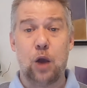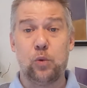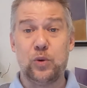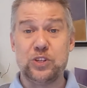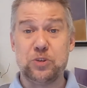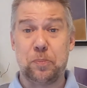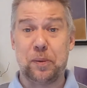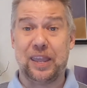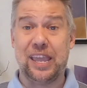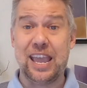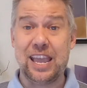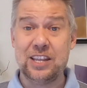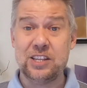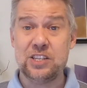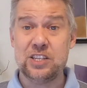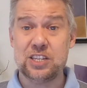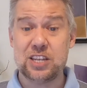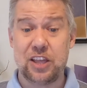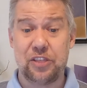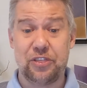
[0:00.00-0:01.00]
which
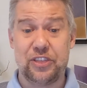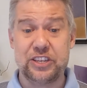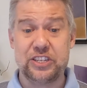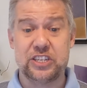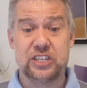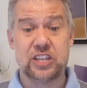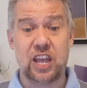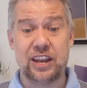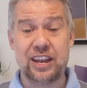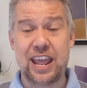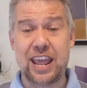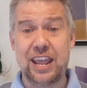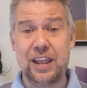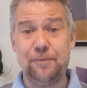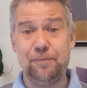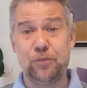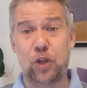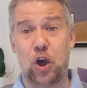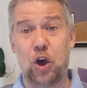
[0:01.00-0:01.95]
begins this Sunday